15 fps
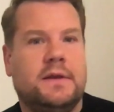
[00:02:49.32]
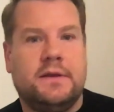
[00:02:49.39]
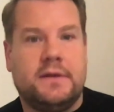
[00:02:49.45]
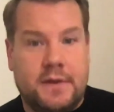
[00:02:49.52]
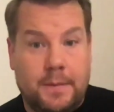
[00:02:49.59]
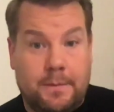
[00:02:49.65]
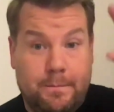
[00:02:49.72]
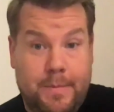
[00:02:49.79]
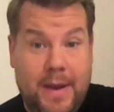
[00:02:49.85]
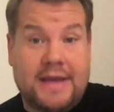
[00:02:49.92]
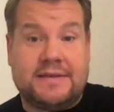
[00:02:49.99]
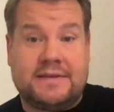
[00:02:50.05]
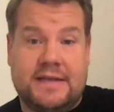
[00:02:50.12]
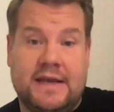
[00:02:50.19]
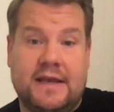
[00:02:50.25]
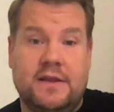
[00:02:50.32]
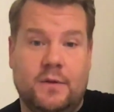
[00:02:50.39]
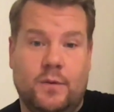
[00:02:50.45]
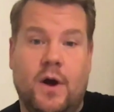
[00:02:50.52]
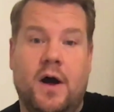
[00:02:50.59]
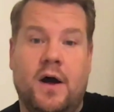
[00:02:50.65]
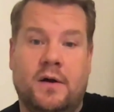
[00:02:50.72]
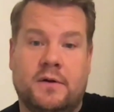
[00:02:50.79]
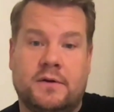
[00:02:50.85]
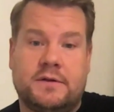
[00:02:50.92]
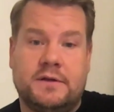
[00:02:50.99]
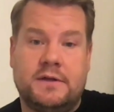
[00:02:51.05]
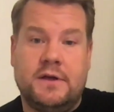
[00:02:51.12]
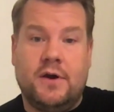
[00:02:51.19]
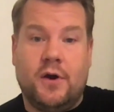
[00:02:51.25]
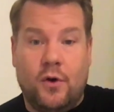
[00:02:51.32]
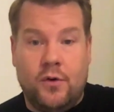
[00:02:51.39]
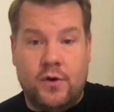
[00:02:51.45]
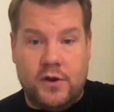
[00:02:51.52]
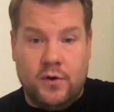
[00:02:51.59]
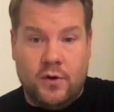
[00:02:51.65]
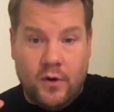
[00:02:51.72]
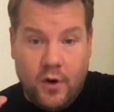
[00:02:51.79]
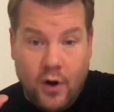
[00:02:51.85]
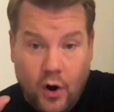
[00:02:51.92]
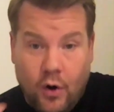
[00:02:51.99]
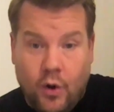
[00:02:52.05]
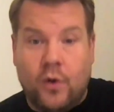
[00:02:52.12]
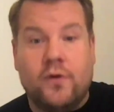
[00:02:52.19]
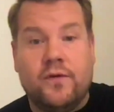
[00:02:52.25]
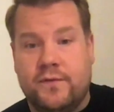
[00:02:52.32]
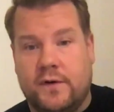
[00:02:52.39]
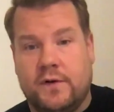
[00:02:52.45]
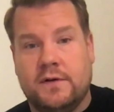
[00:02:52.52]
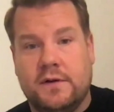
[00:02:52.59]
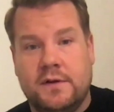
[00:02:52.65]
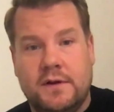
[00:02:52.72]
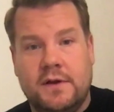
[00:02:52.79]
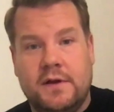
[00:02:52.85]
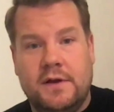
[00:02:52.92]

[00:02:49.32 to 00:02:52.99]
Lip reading: the best thing in the world or you're awful.